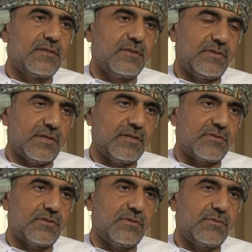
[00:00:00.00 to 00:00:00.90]
in the
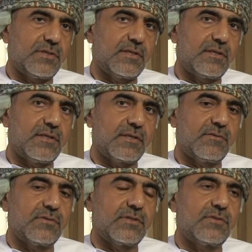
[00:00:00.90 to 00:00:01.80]
country where
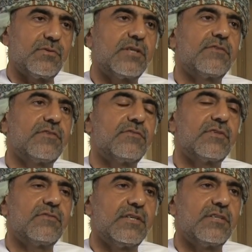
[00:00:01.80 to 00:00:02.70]
around uh,
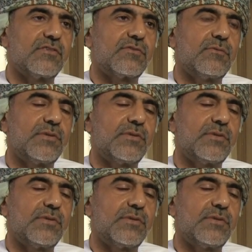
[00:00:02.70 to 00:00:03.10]
250 villages will